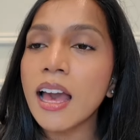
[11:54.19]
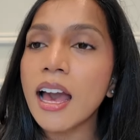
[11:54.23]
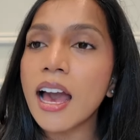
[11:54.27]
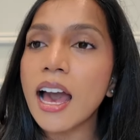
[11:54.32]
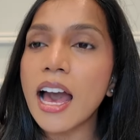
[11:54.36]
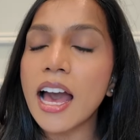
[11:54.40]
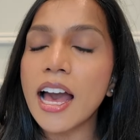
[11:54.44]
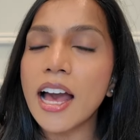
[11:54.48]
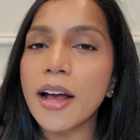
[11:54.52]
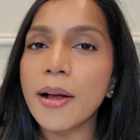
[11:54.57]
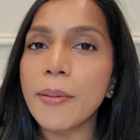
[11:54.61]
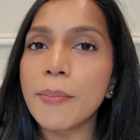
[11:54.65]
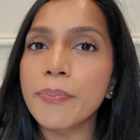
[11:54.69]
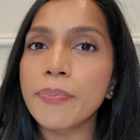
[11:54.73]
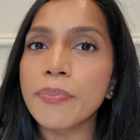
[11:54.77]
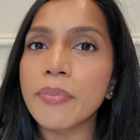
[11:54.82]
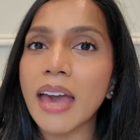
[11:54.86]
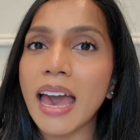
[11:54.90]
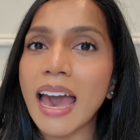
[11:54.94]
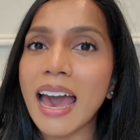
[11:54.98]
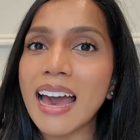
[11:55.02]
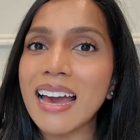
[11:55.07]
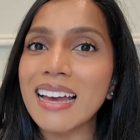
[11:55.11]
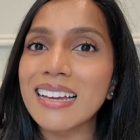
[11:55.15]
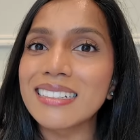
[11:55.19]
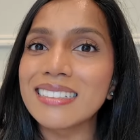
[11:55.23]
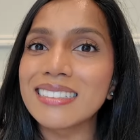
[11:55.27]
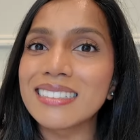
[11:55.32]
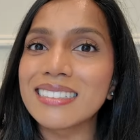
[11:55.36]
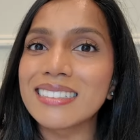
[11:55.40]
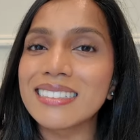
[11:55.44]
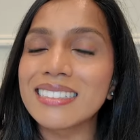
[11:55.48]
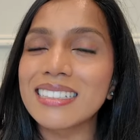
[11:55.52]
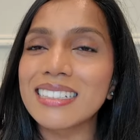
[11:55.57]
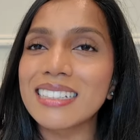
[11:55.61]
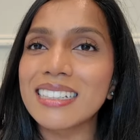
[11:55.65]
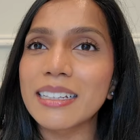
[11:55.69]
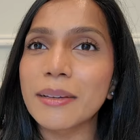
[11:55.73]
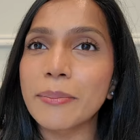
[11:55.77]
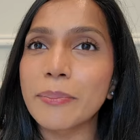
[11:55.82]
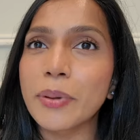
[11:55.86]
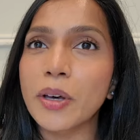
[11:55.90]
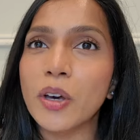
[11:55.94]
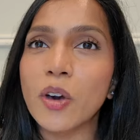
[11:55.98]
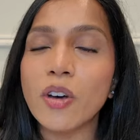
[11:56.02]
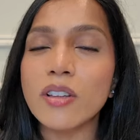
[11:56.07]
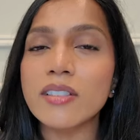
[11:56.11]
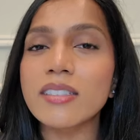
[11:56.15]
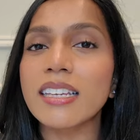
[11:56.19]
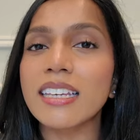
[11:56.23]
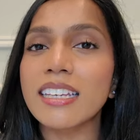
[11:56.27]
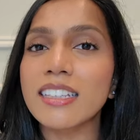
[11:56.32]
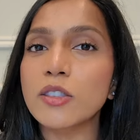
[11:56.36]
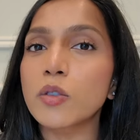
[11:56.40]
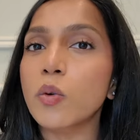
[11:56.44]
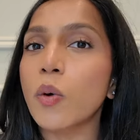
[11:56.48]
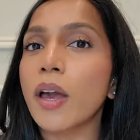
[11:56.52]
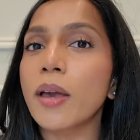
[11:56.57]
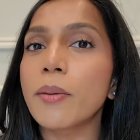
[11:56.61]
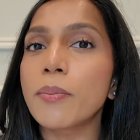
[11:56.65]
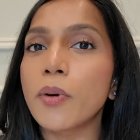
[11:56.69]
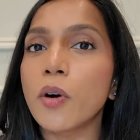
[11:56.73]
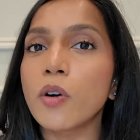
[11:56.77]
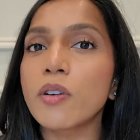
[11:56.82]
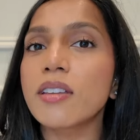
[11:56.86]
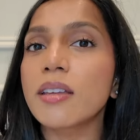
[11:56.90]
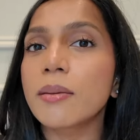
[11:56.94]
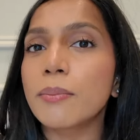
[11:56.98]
And because it is quite bold,